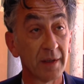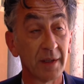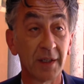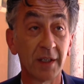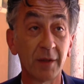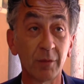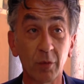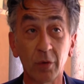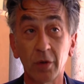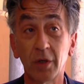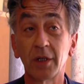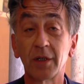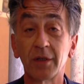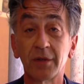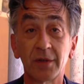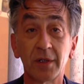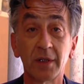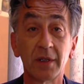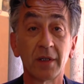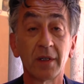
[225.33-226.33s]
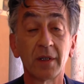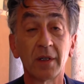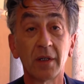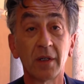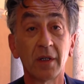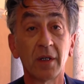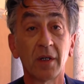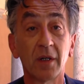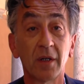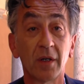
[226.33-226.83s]
He works
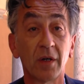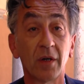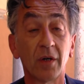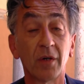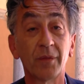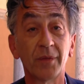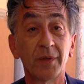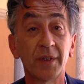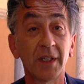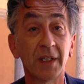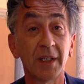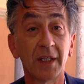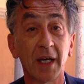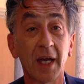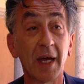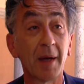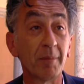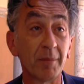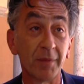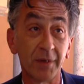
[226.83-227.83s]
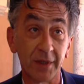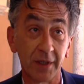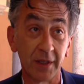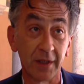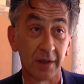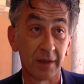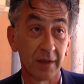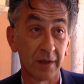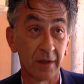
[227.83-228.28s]
on the empty.